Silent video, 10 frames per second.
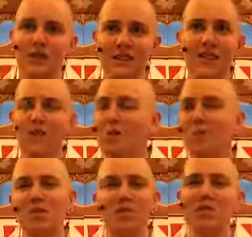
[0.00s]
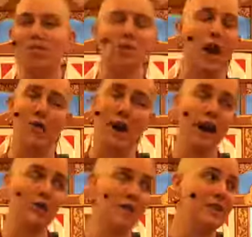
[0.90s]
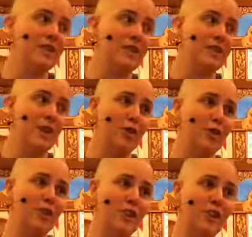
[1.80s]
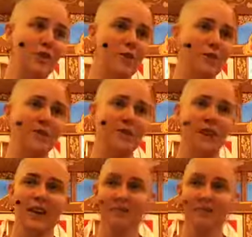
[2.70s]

you probably just blob out. Couch potato, yeah.